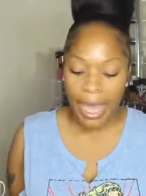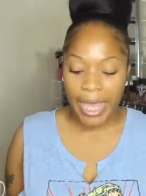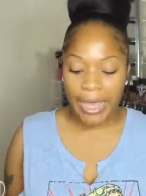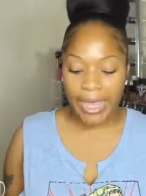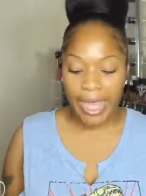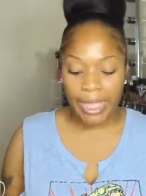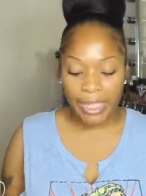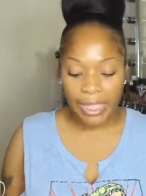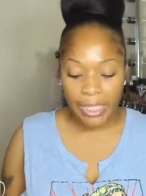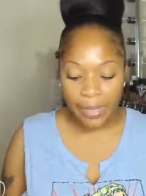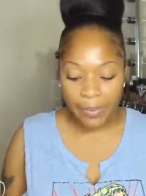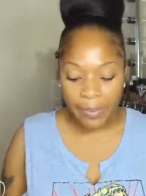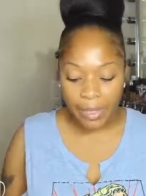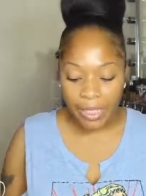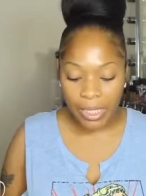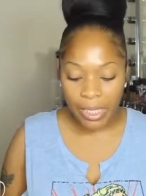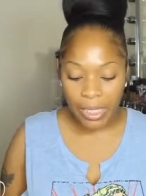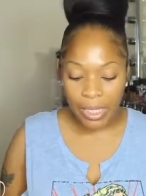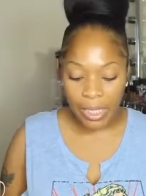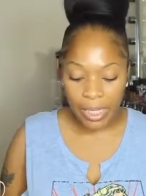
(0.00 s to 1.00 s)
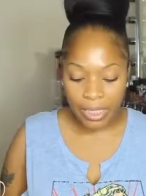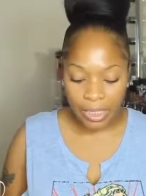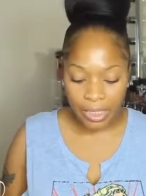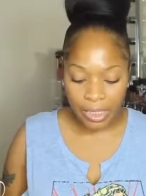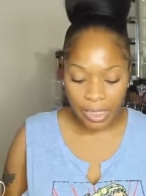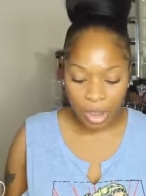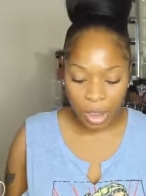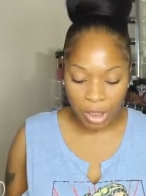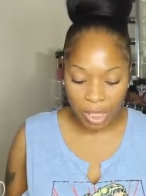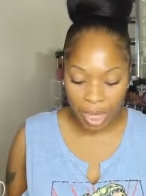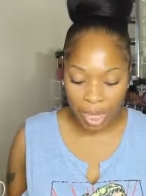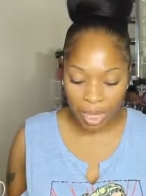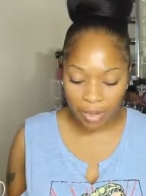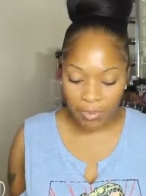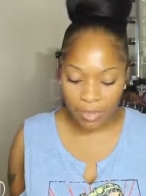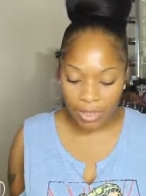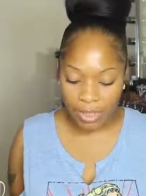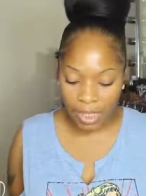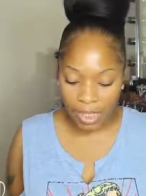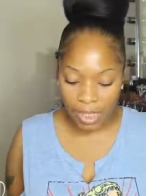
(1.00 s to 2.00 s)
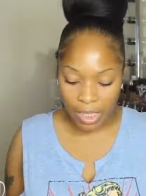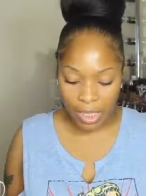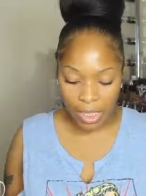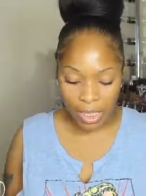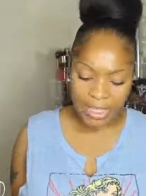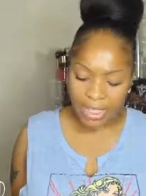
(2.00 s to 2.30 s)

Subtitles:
and that typically gets the job done.